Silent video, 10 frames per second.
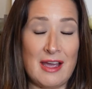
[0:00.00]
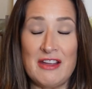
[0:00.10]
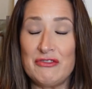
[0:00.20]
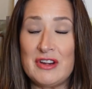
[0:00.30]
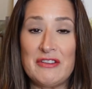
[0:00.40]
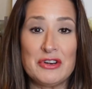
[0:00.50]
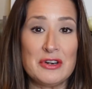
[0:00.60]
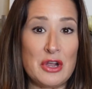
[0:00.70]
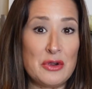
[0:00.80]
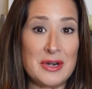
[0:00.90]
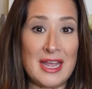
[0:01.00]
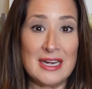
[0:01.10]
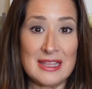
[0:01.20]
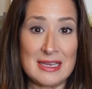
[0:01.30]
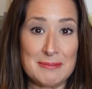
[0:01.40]
I've never owned
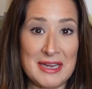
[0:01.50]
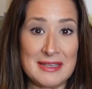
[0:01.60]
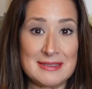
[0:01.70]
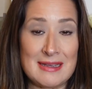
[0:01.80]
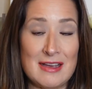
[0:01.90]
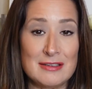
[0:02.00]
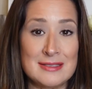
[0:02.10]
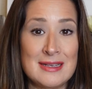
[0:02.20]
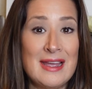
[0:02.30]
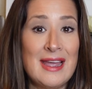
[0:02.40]
anything by this house